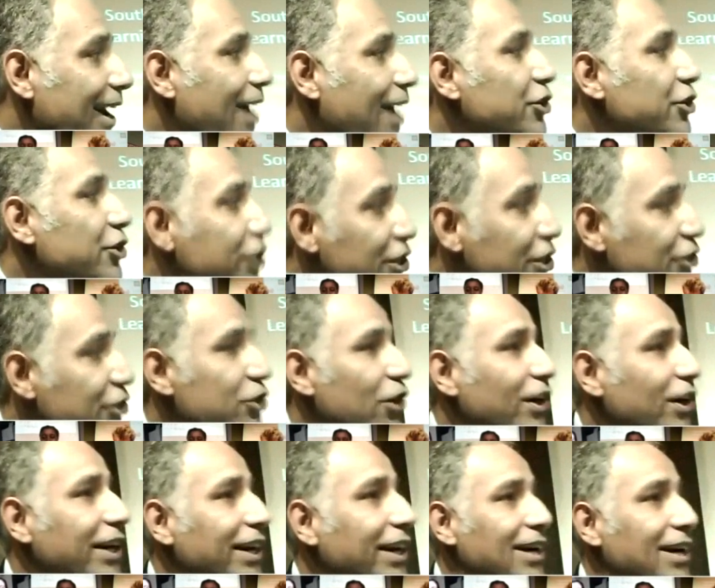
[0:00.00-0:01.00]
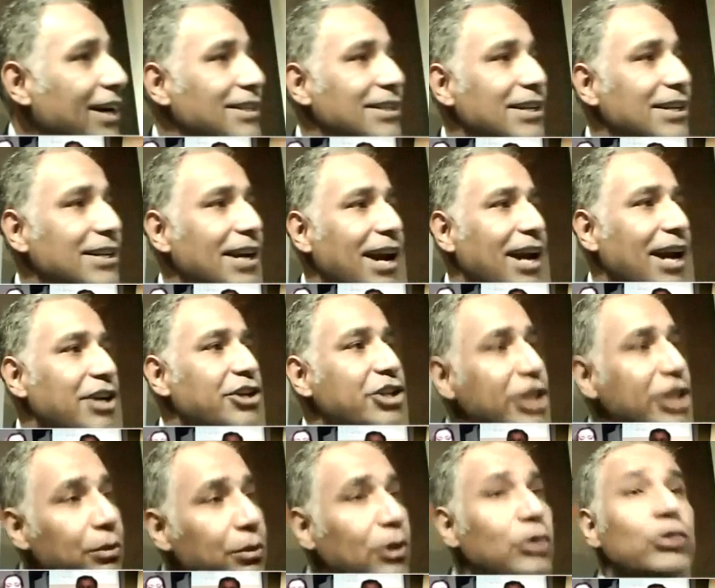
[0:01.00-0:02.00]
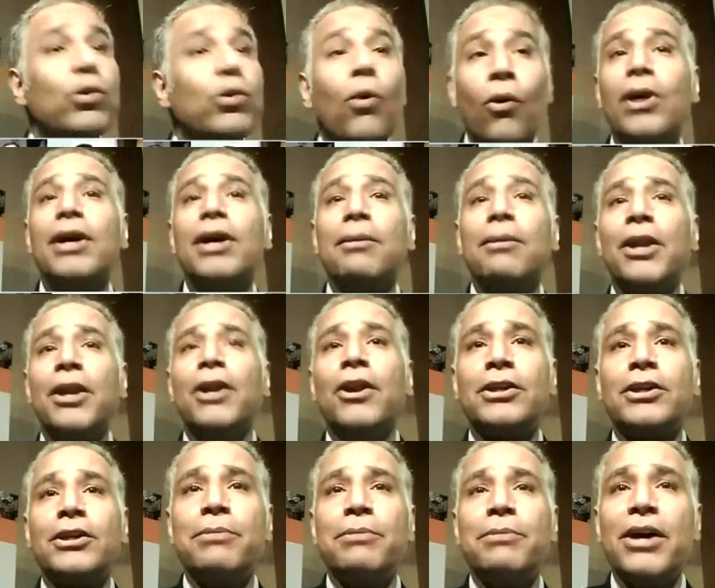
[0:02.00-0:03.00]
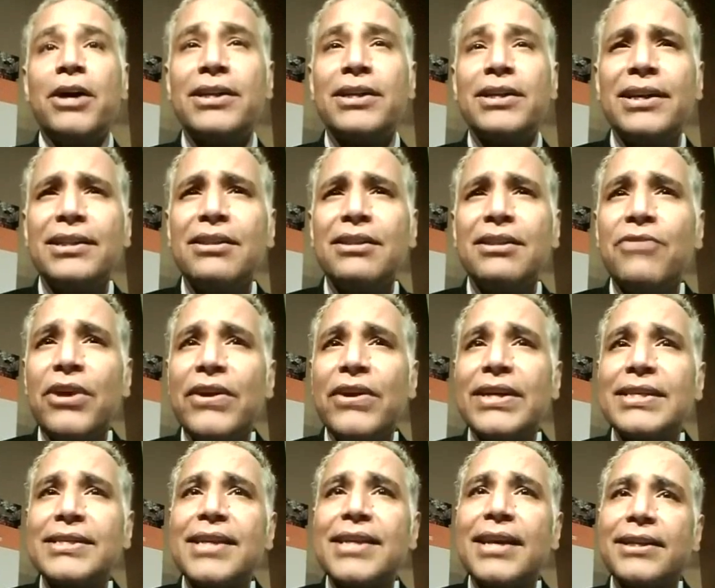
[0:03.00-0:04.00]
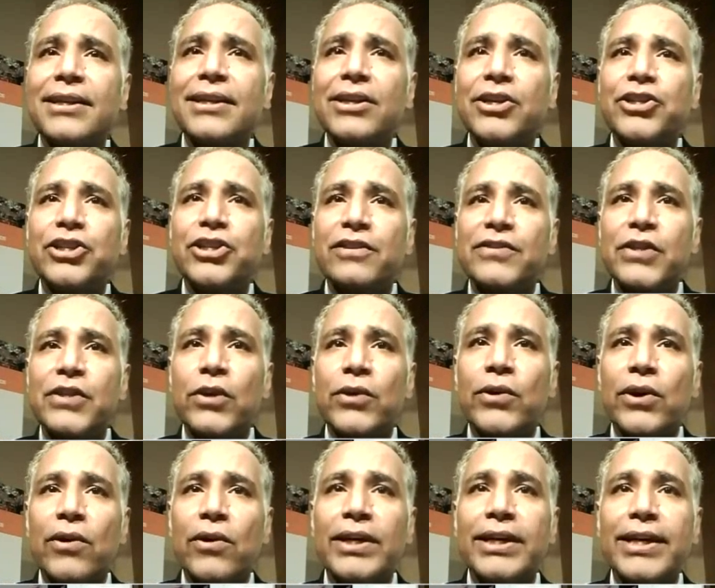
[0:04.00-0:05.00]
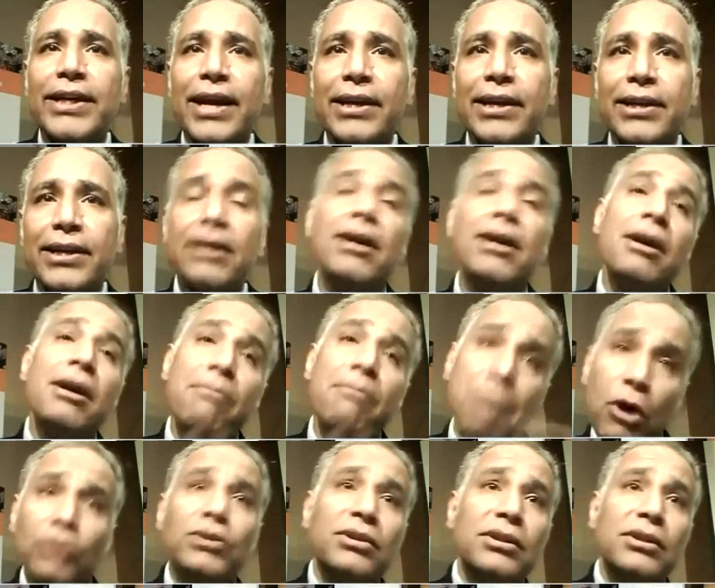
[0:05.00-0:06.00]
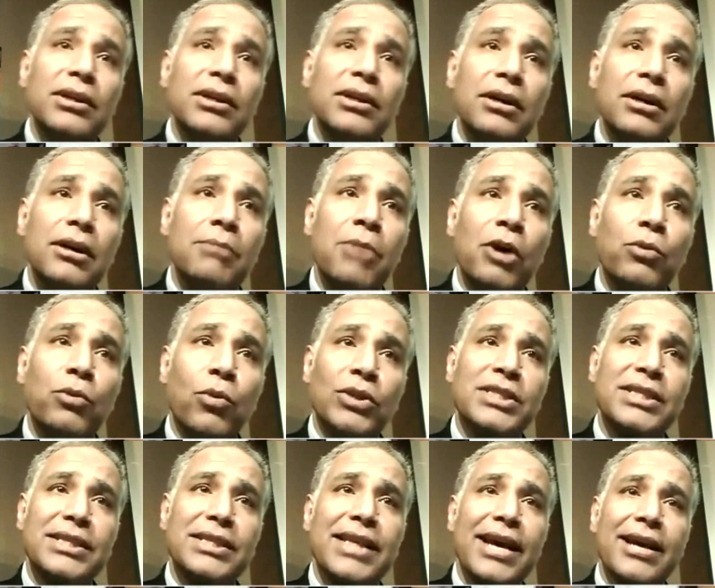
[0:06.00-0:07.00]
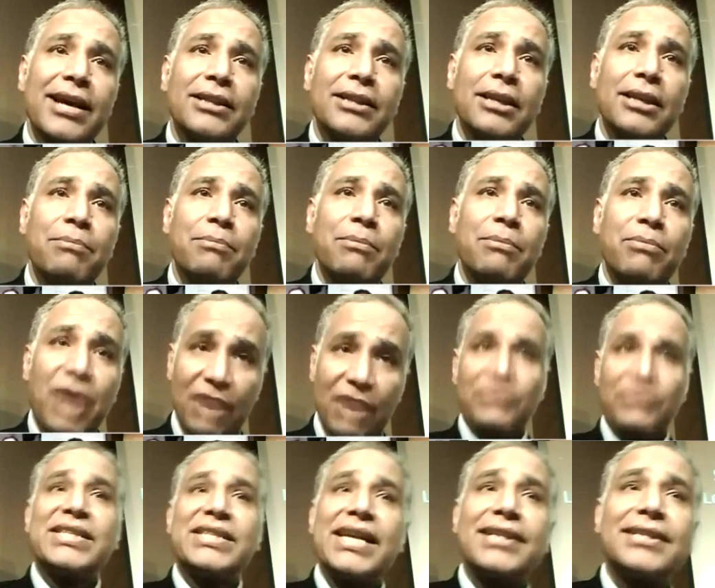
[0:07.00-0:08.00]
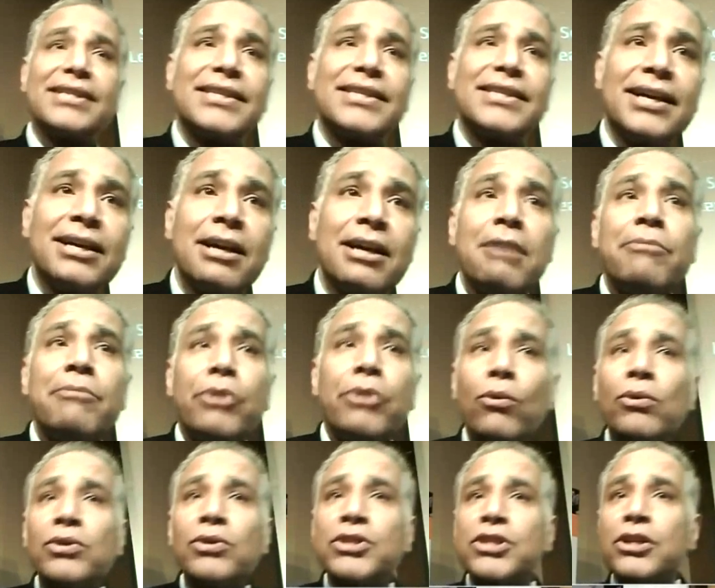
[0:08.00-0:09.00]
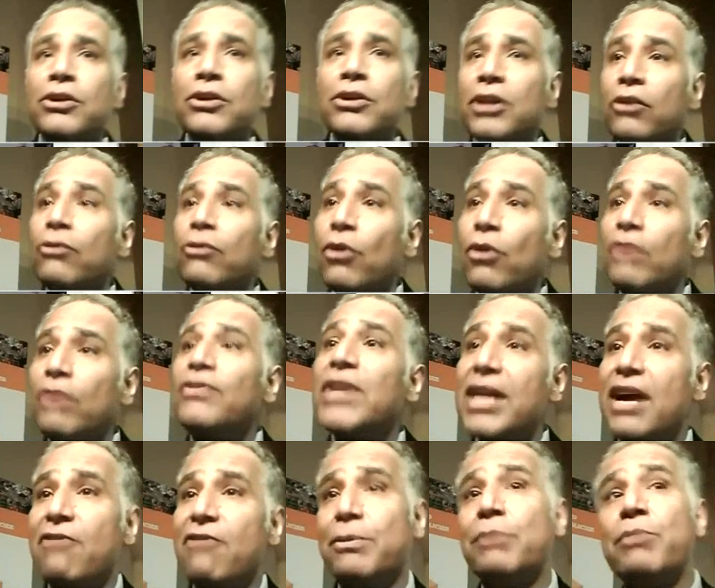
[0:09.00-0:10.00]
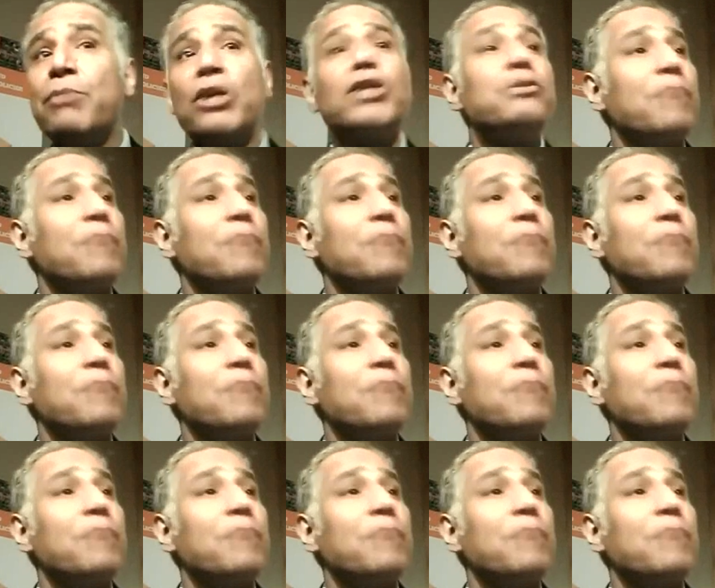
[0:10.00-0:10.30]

And she's joining us, and she will talk a lot about the very exciting initiatives going on in Kenya, both about what's there in the private sector side, but also the role of the government,